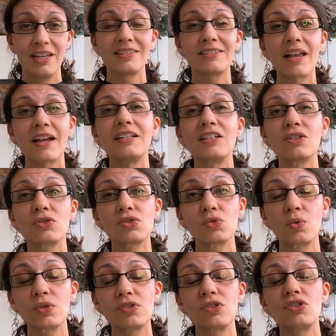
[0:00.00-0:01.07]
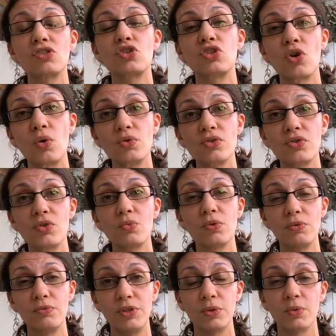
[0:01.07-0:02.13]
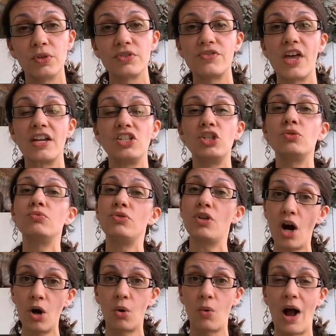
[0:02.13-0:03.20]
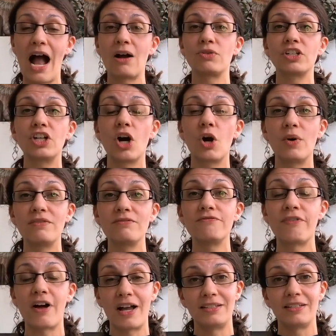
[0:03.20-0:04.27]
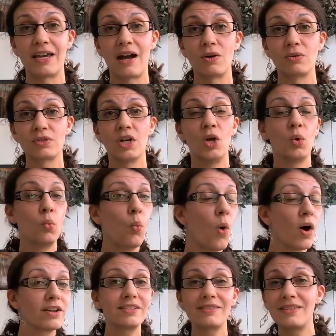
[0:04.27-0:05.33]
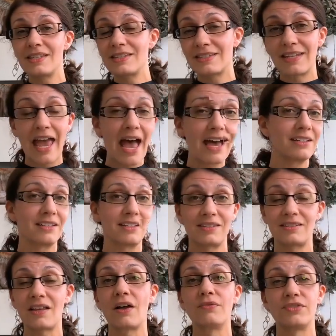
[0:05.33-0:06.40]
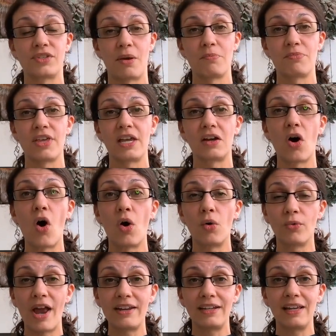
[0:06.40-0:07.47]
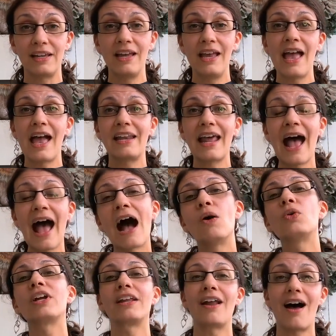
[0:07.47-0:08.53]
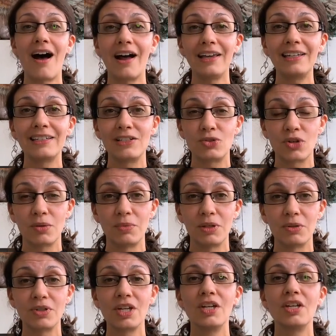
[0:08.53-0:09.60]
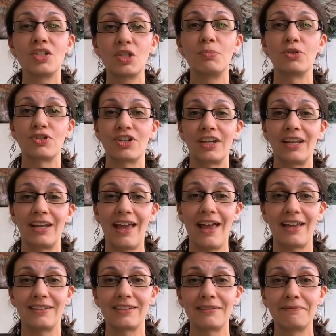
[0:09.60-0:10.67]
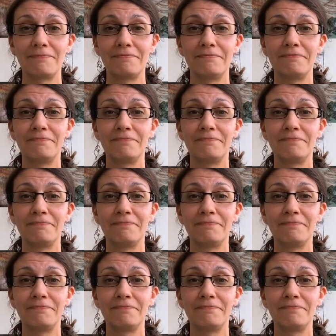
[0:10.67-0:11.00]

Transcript: Citing your sources shows the reviewers that you know how to go and find out what is the status of something already and how can I contribute to pushing it ahead.